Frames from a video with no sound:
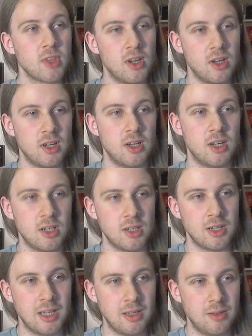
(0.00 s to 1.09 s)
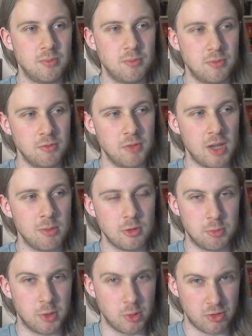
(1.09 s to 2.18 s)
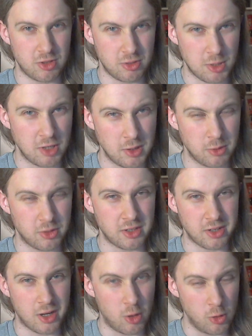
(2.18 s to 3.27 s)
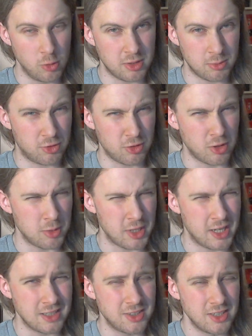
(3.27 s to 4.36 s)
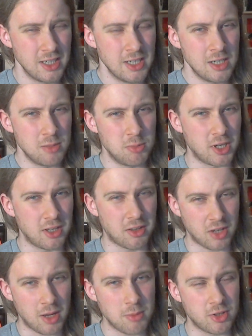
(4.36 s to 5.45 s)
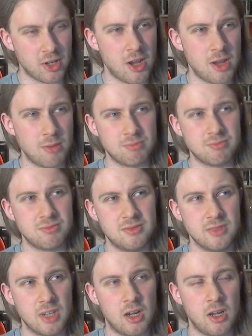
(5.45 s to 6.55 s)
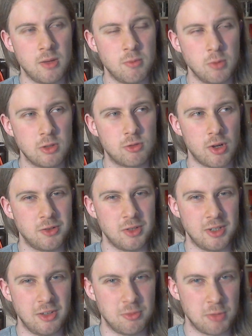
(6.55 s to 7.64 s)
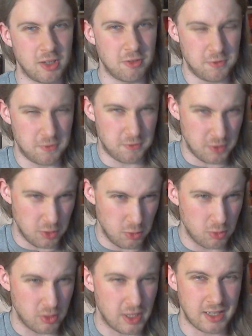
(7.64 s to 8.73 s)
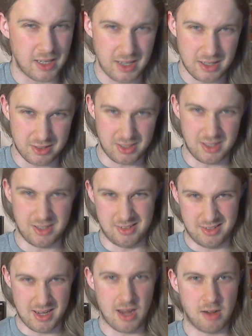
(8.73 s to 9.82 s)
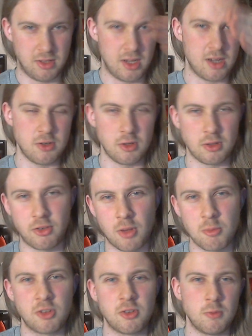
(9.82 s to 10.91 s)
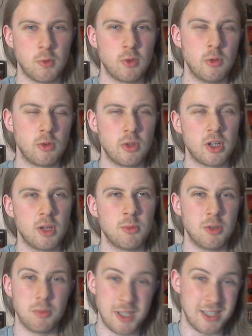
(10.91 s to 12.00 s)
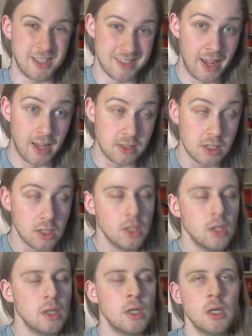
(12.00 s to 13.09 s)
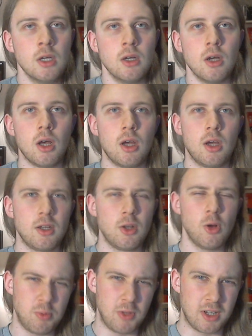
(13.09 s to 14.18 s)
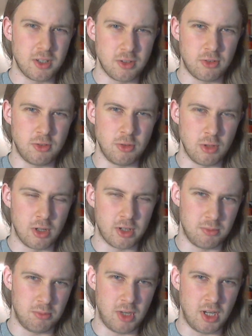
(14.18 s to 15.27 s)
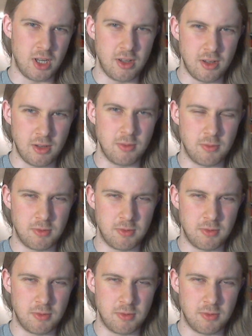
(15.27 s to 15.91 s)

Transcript: able to post as many videos as I hoped. I'm sorry about that, but at the same time, I will try to at least make a few that I can get in here and there during the summer, so it won't look like I'm completely dead. And hopefully I can just do like some mini